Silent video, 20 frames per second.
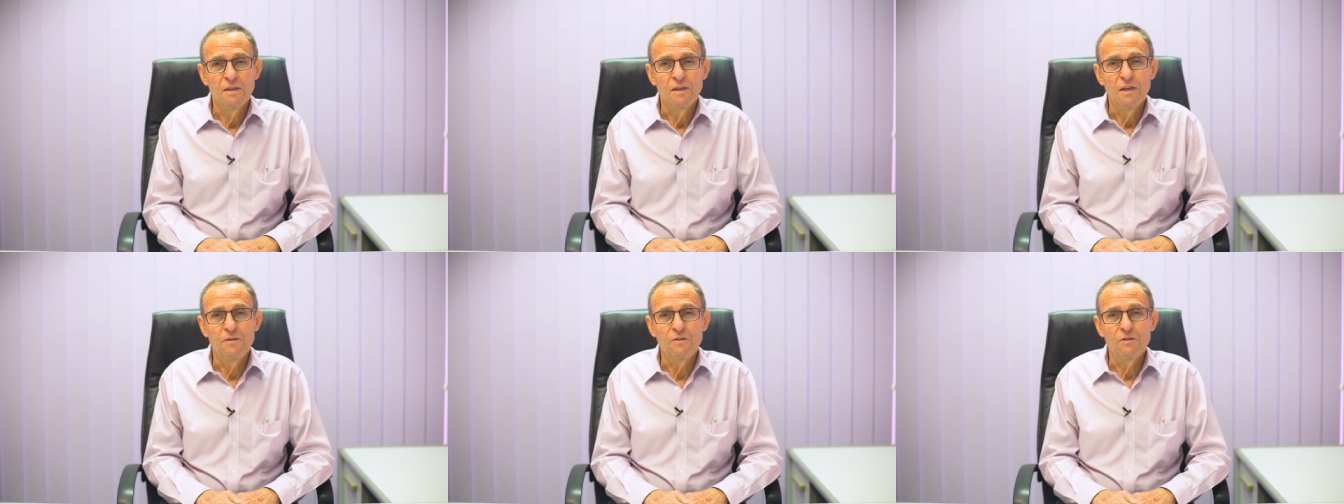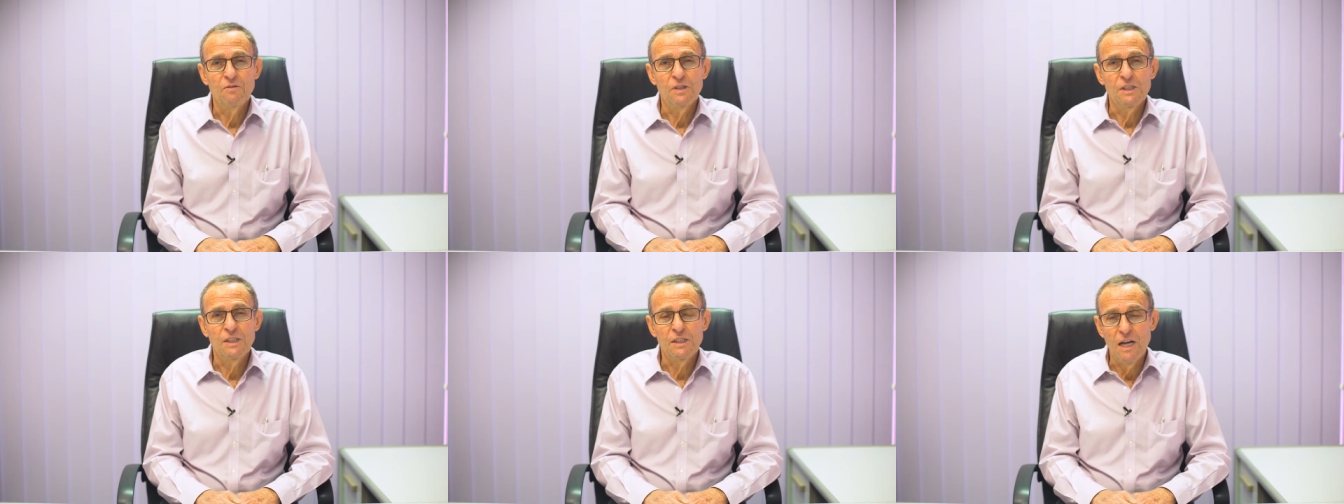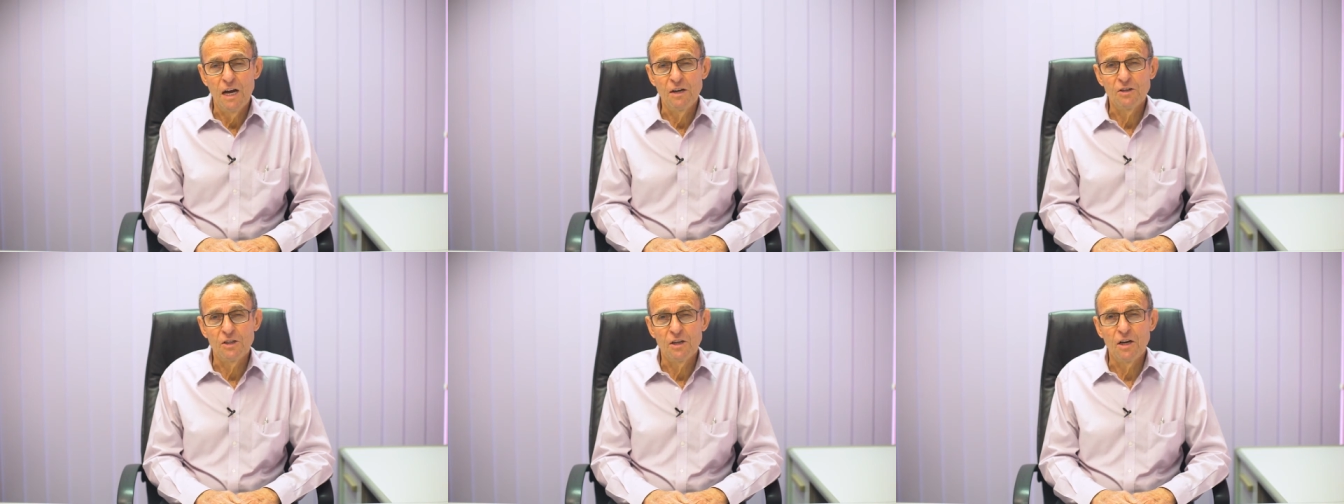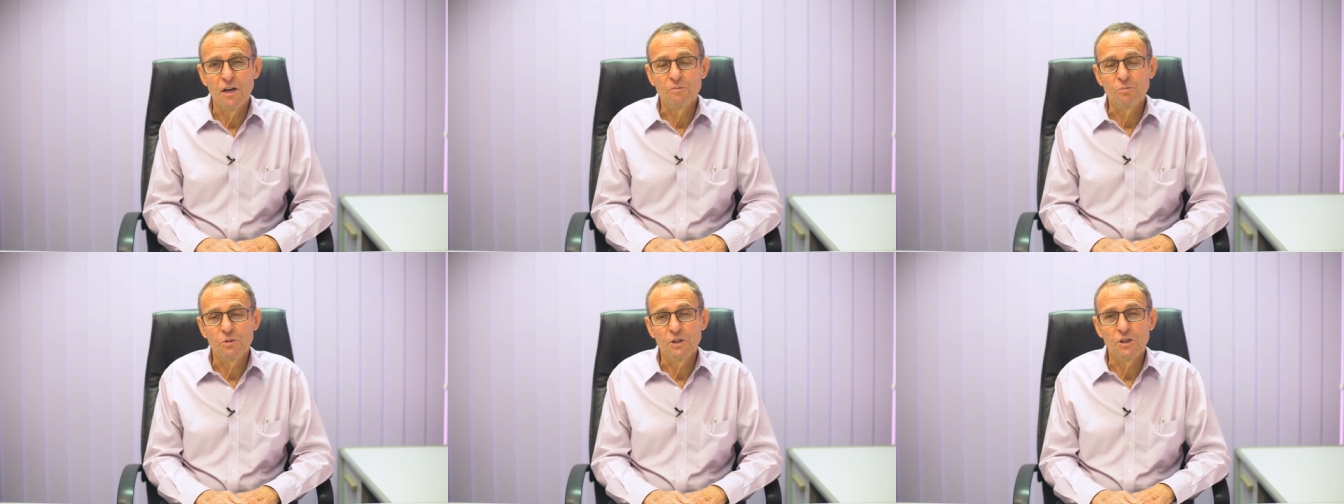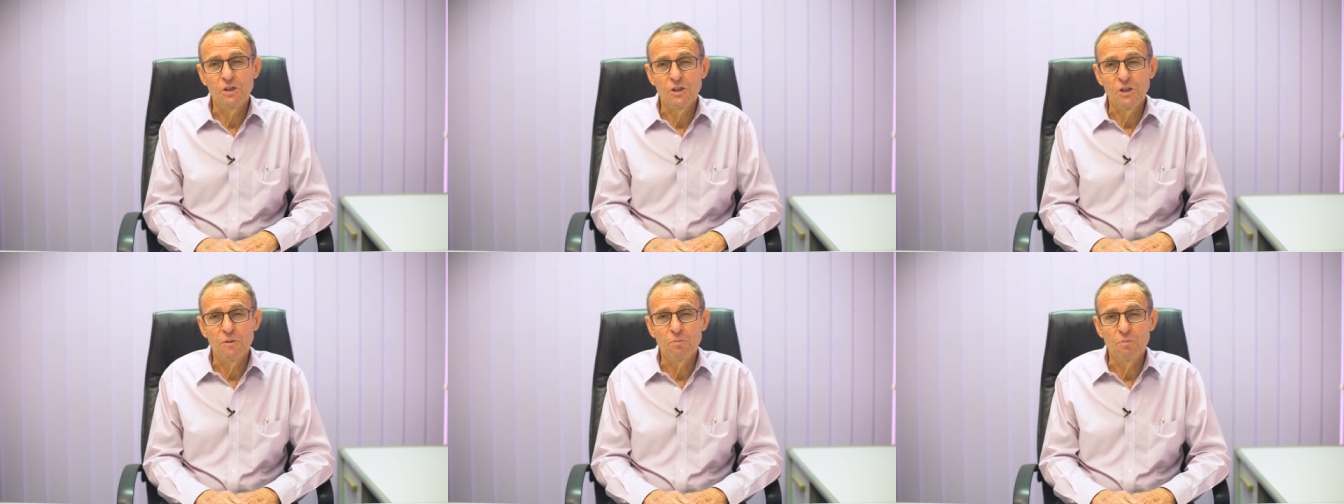and there is no time to
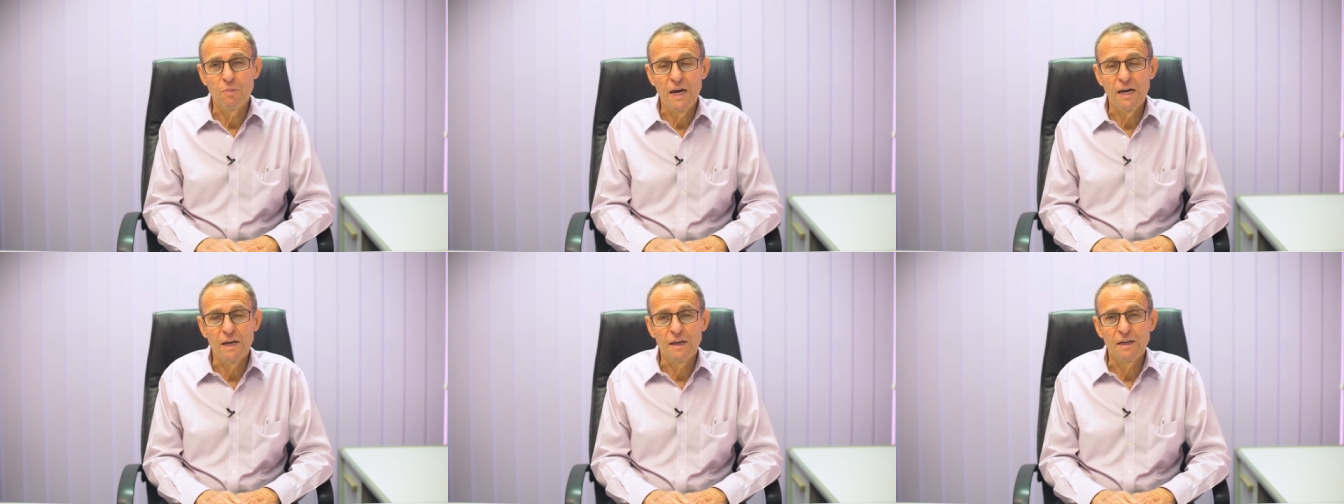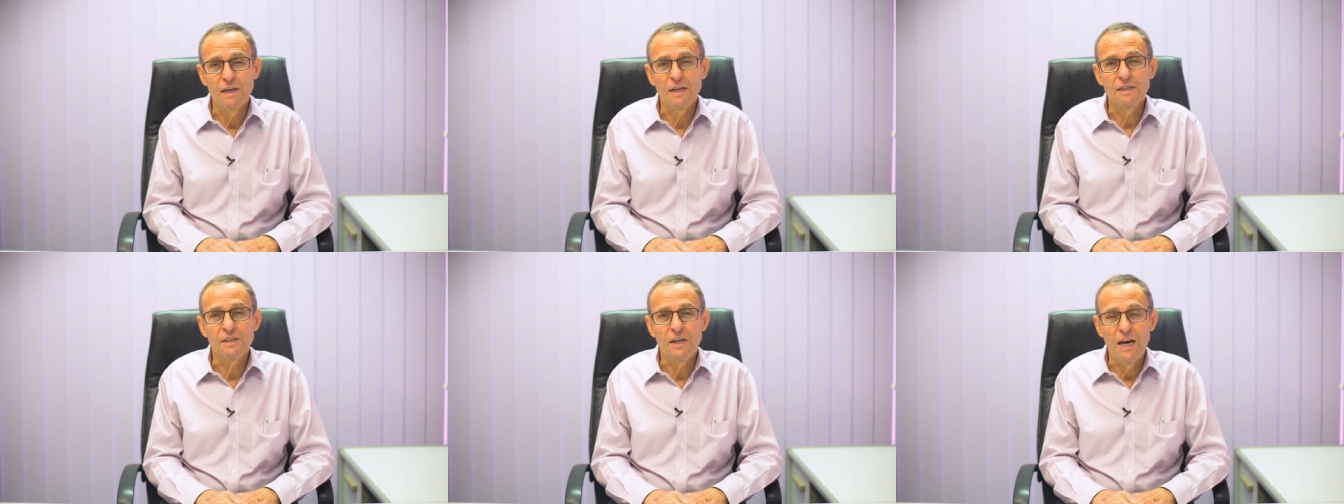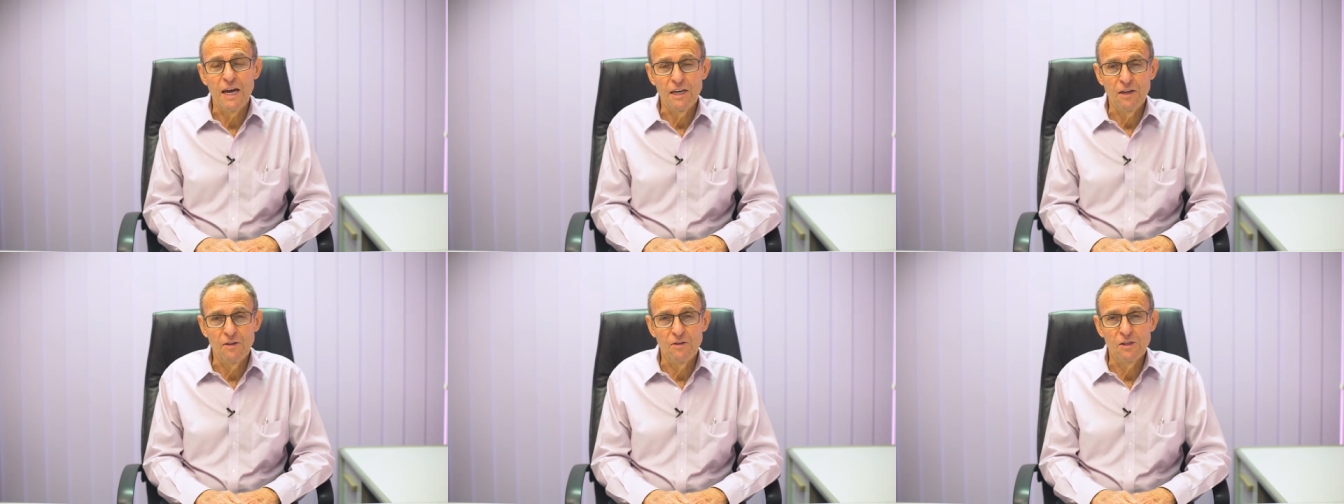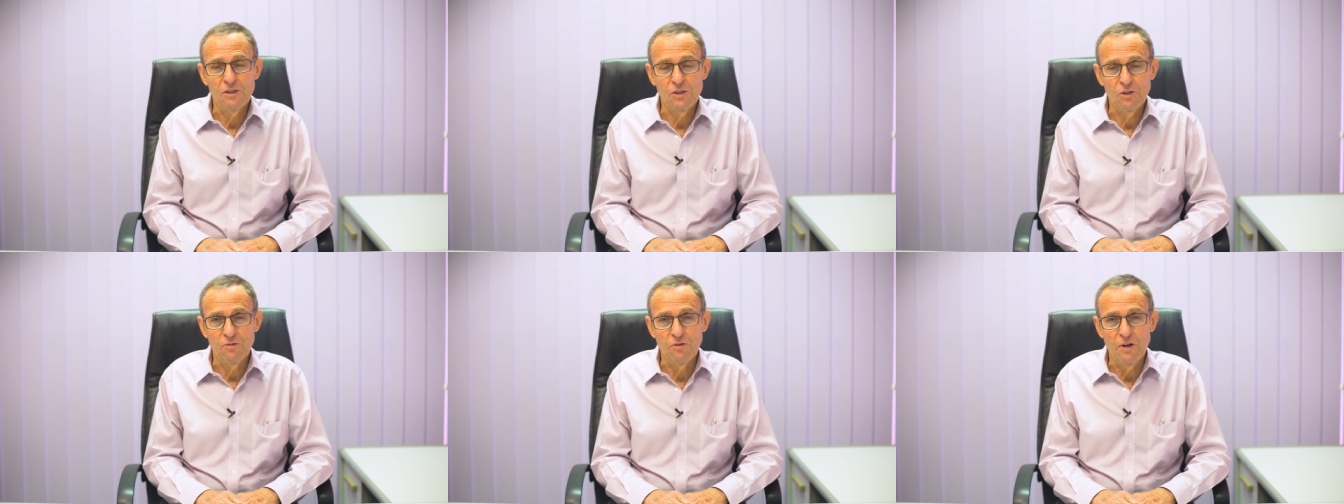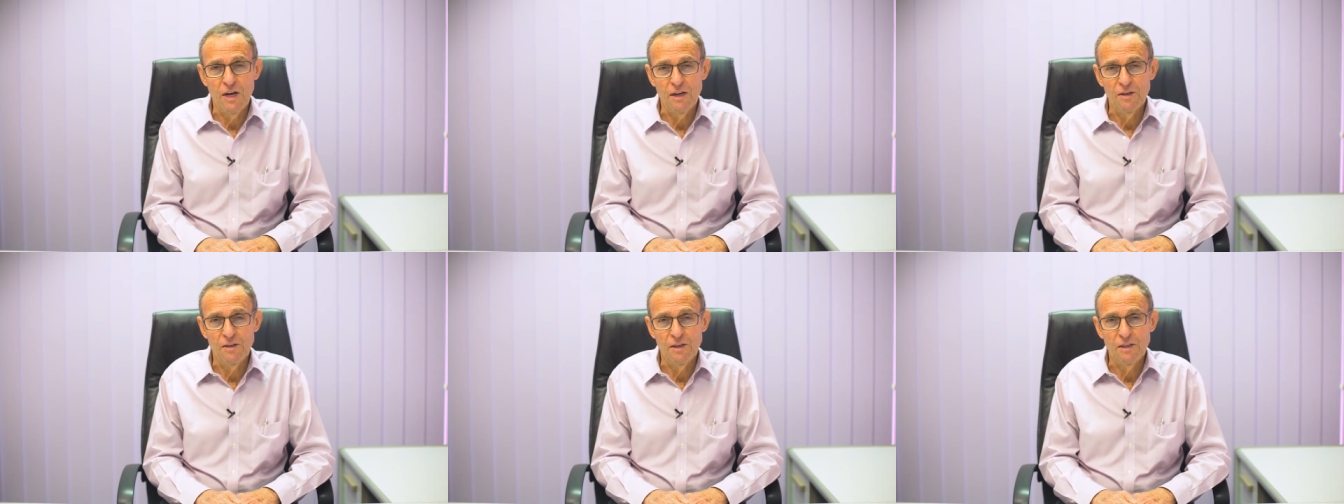sit back and take in the
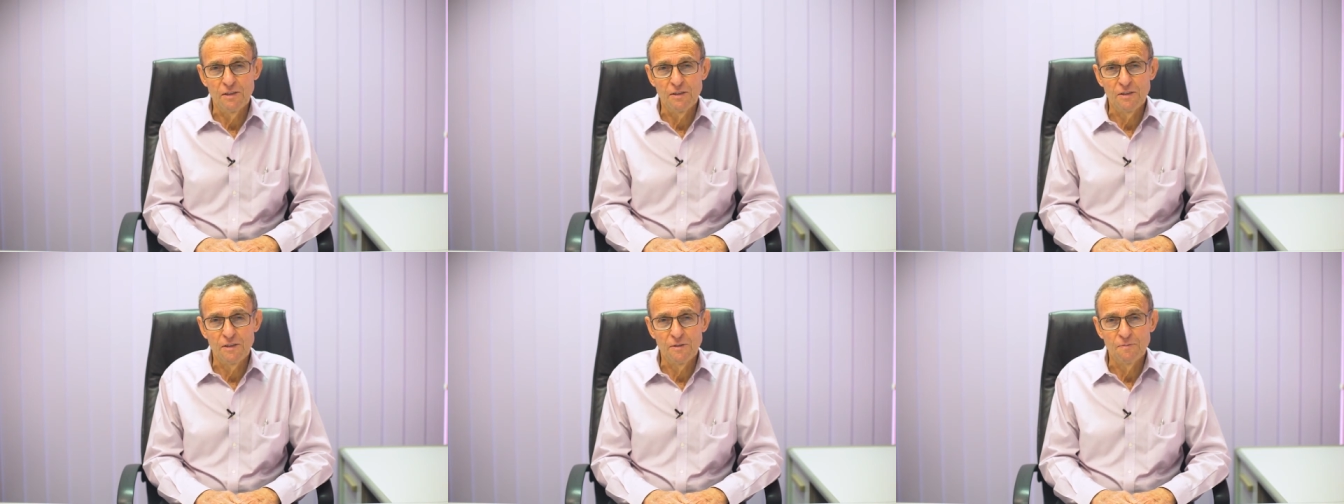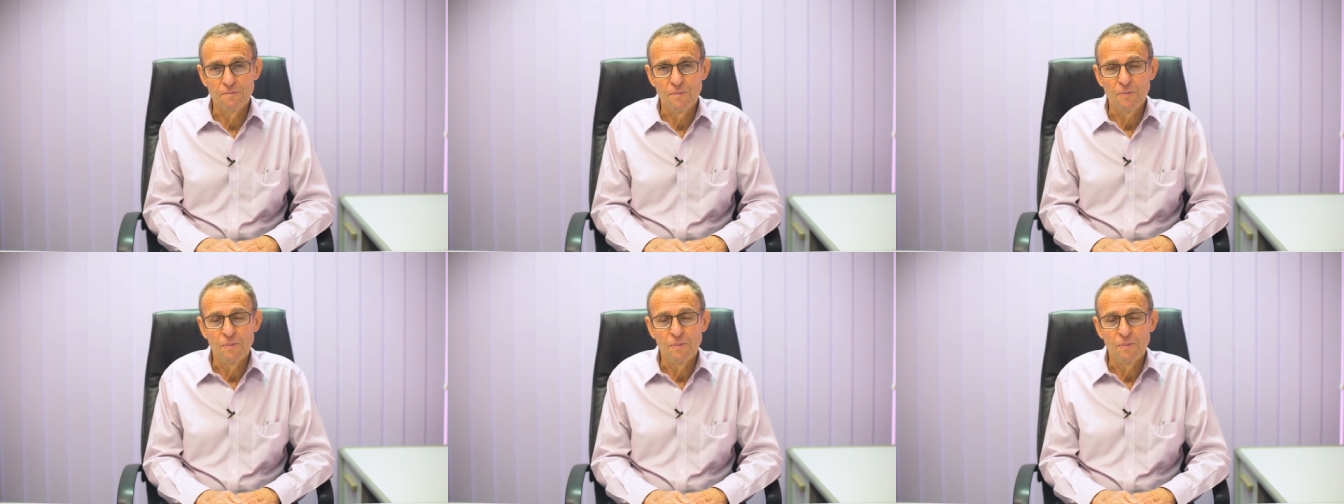surroundings.